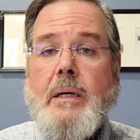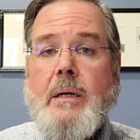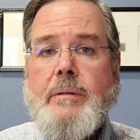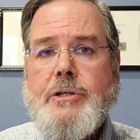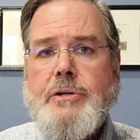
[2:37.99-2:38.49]

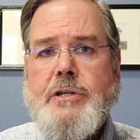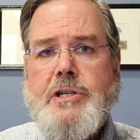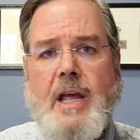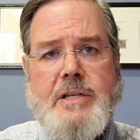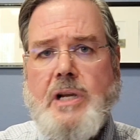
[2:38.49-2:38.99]
uh, the
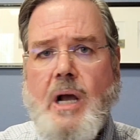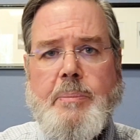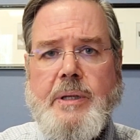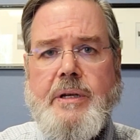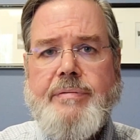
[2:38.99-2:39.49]
church takes a
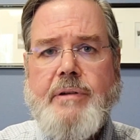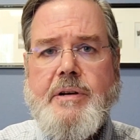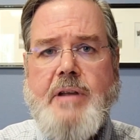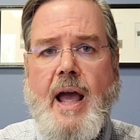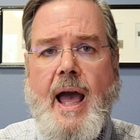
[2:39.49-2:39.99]
couple of
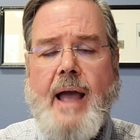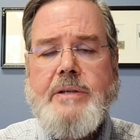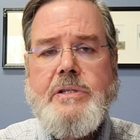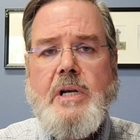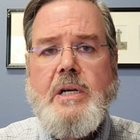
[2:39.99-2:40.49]
different
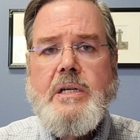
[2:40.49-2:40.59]
tacks.